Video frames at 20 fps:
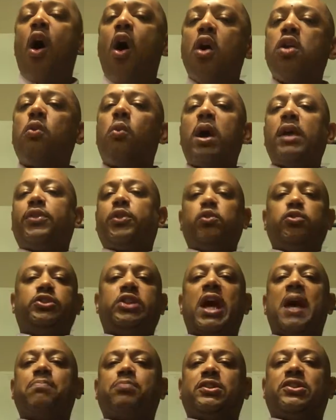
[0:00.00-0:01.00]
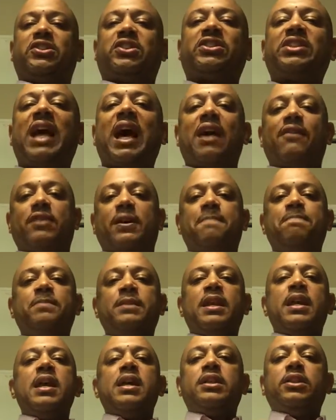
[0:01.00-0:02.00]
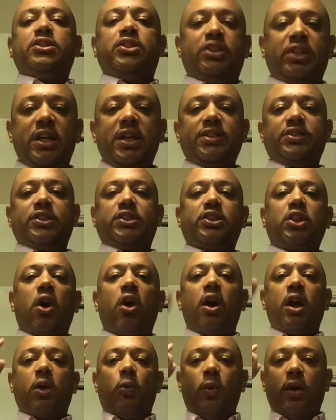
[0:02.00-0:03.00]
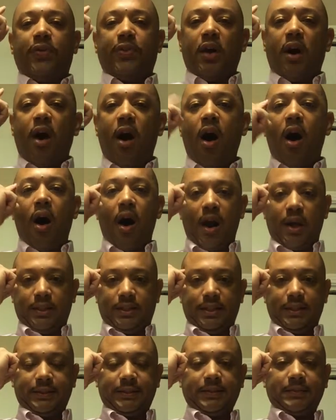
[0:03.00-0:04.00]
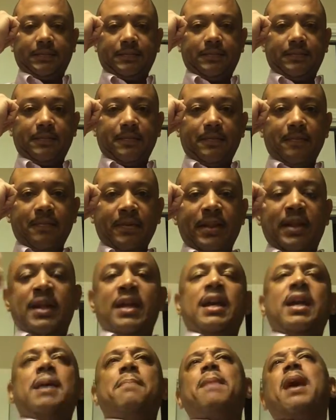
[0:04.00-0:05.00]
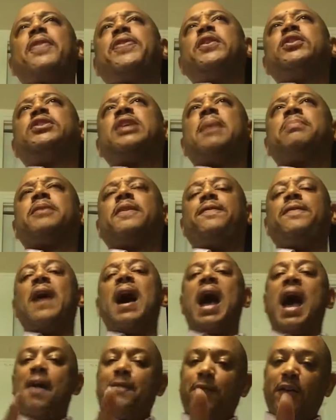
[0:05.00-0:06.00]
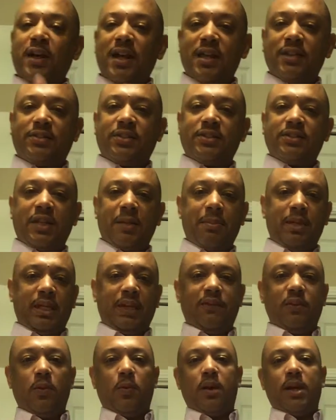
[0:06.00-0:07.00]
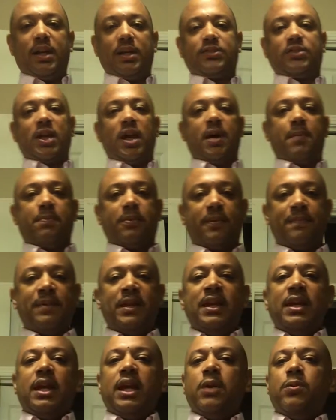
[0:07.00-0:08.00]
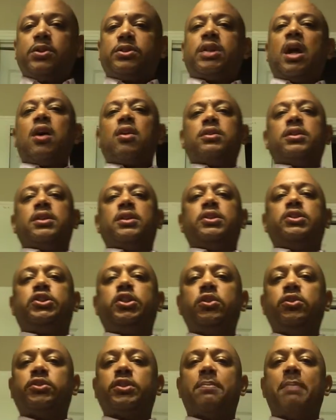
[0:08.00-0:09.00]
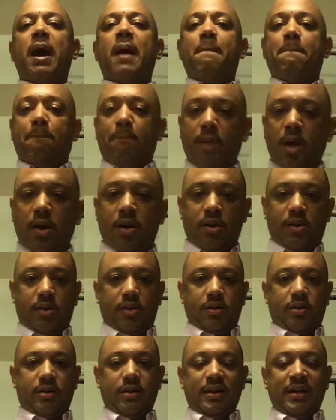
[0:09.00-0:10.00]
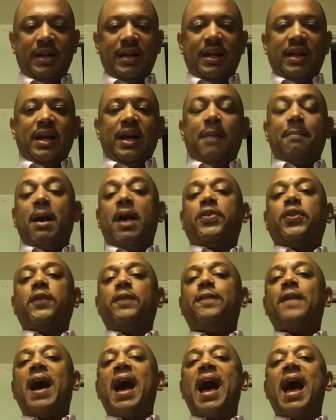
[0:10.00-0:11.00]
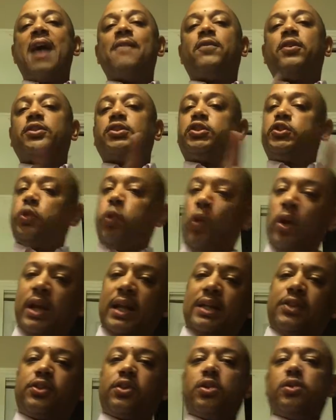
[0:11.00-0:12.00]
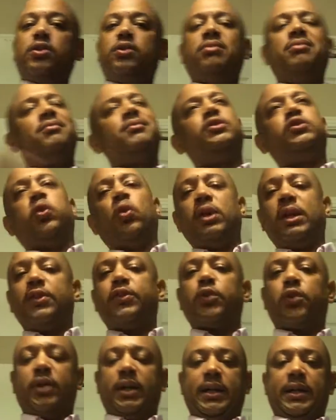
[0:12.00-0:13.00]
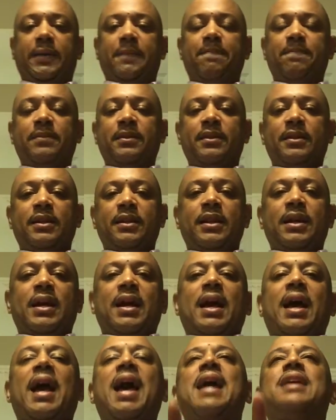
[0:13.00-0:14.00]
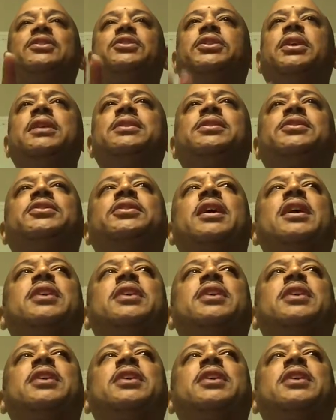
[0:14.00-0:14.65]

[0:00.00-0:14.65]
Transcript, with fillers: all the way through chapter 7, Jesus started with the heart. In Matthew chapter 5, for instance, let me give you one example. He was talking to the Jews about murder in Matthew 5, verse 20 through 23. And Jesus